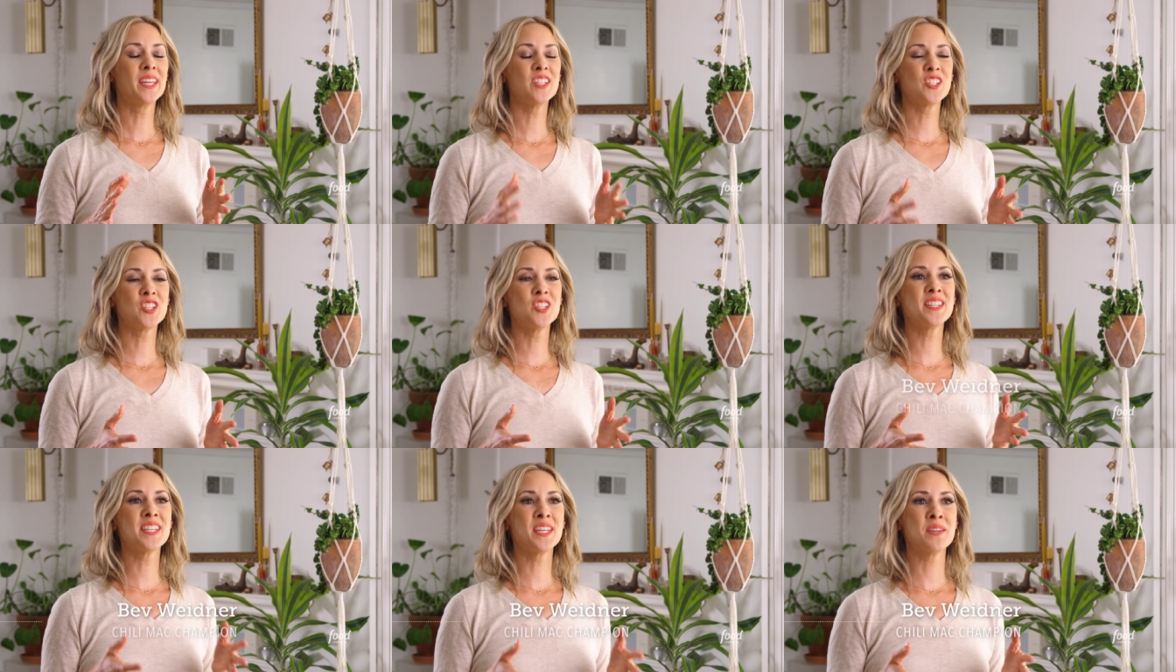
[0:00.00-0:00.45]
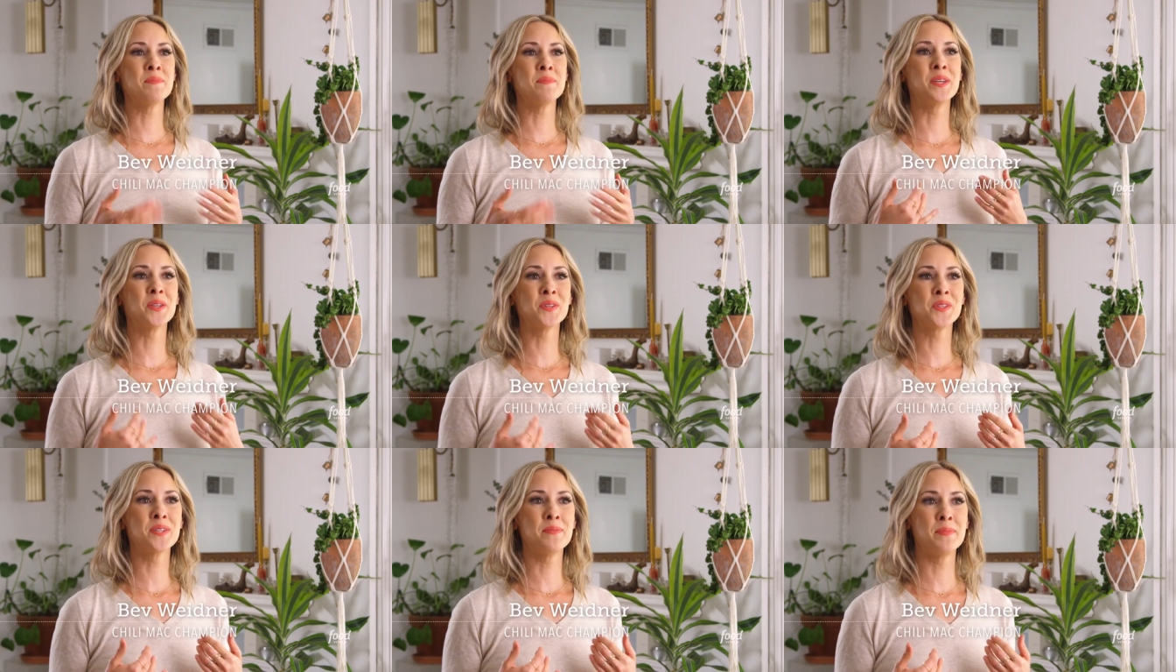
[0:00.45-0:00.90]
Kitchen sink
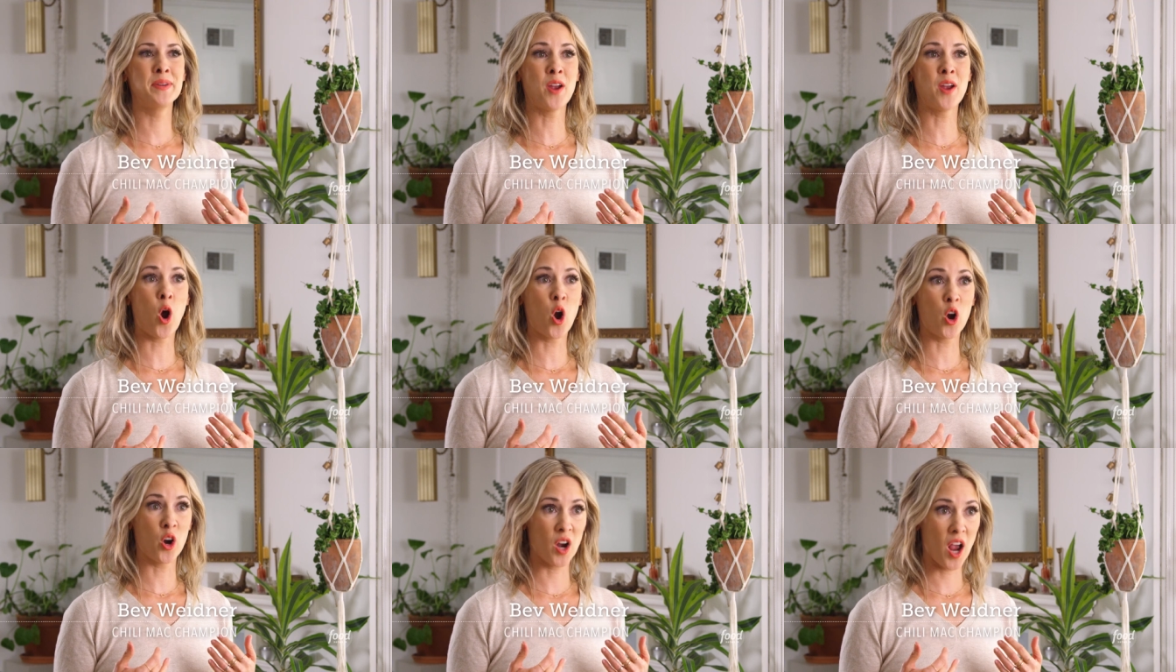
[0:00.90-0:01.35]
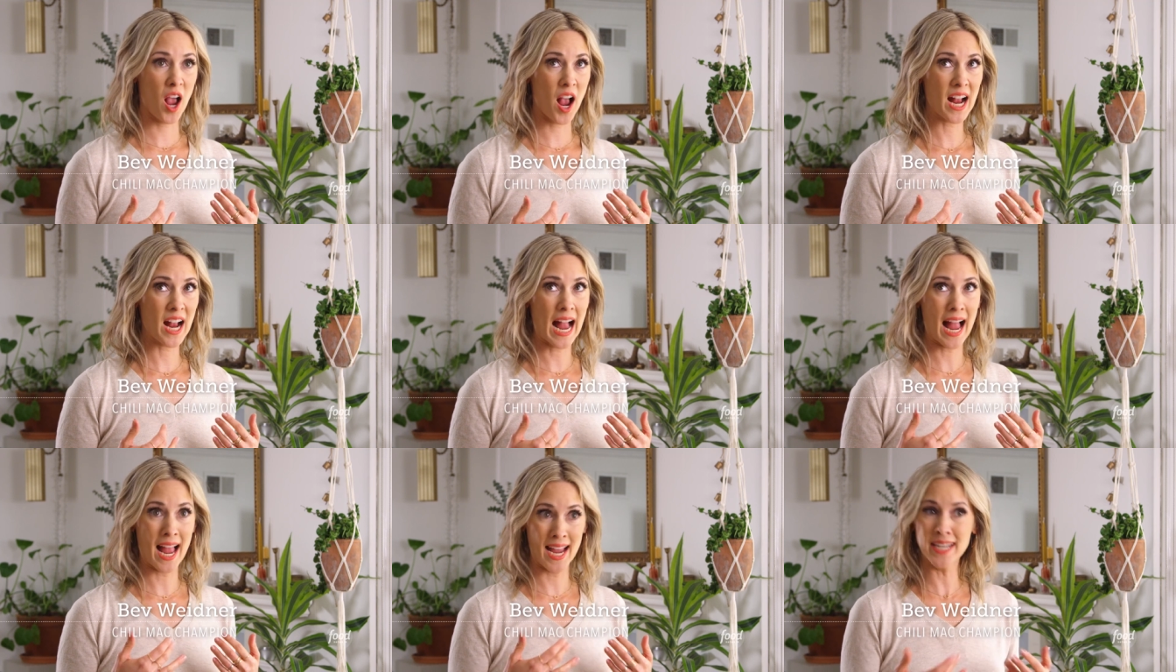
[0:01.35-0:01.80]
meals to me are
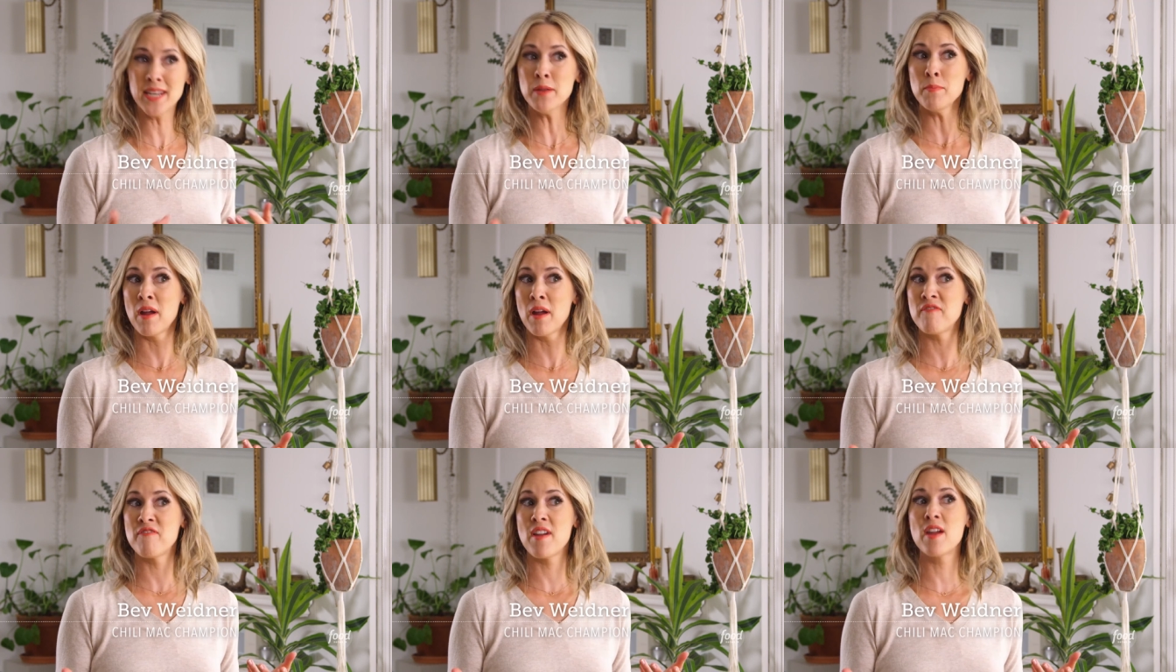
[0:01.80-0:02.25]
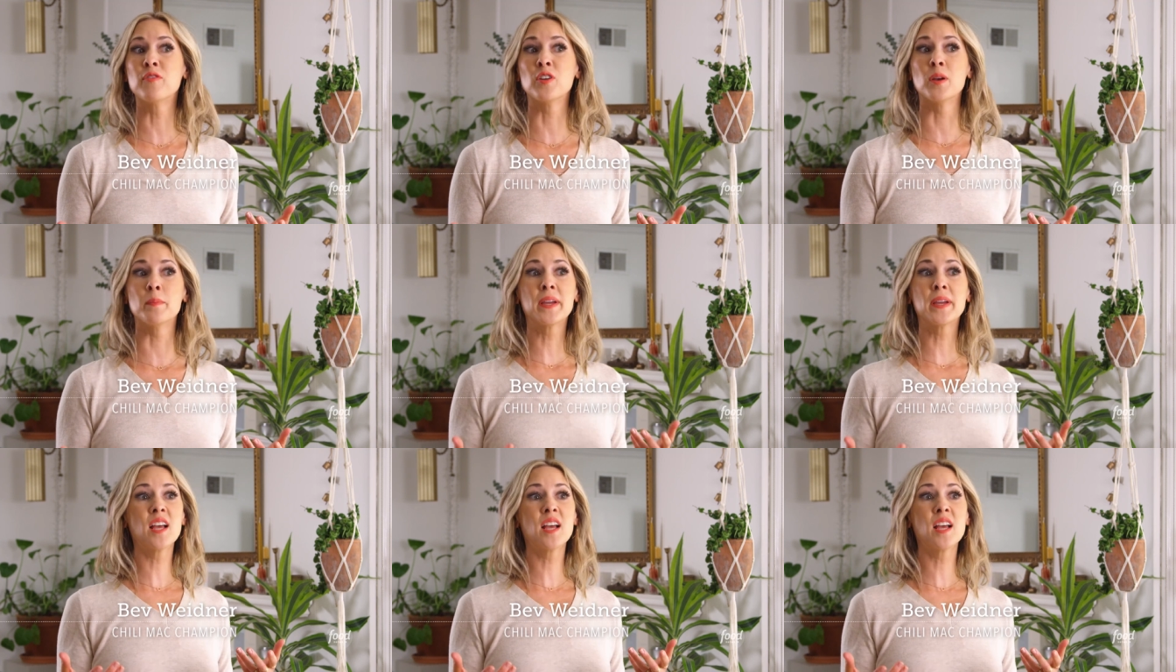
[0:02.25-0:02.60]
kind of my favorite